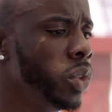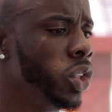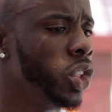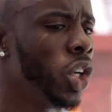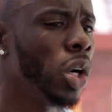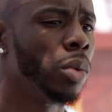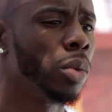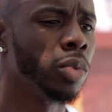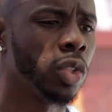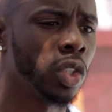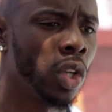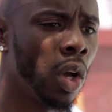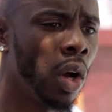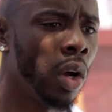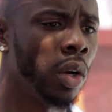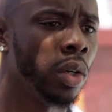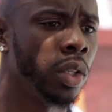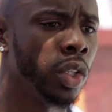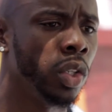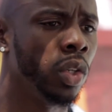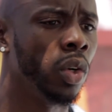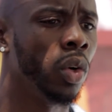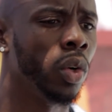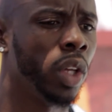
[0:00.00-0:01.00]
JUMPSTART,
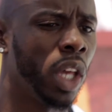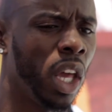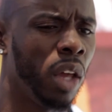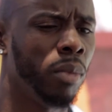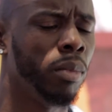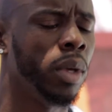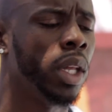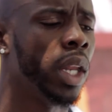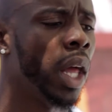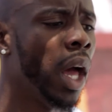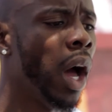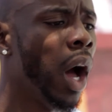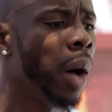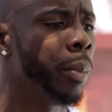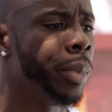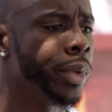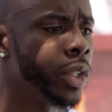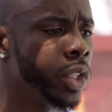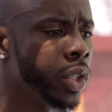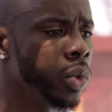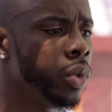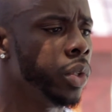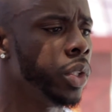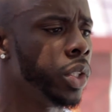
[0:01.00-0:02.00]
you know, gave me that
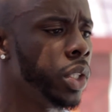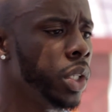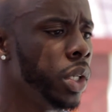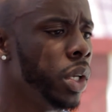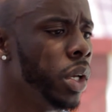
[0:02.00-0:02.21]
opportunity.